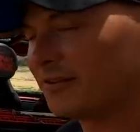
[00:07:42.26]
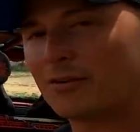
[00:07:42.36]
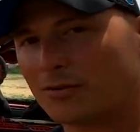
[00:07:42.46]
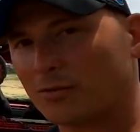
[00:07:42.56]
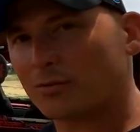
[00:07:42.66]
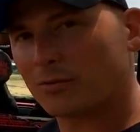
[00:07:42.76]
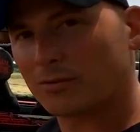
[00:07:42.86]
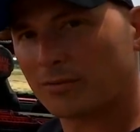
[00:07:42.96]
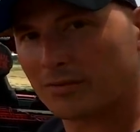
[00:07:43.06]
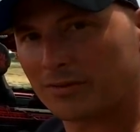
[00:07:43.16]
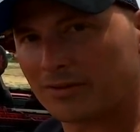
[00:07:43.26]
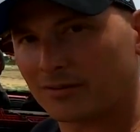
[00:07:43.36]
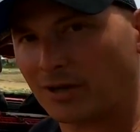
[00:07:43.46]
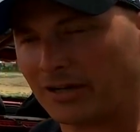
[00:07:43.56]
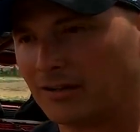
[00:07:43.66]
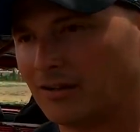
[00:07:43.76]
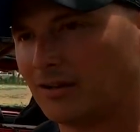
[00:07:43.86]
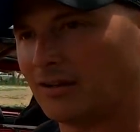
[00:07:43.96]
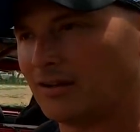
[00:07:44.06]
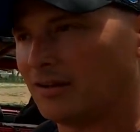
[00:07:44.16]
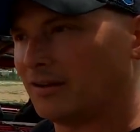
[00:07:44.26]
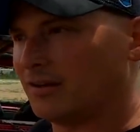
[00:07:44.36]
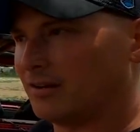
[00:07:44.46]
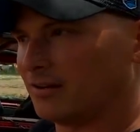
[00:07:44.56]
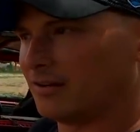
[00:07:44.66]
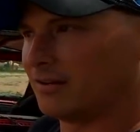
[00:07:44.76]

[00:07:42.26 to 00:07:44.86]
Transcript: you know, not spider tracks axles.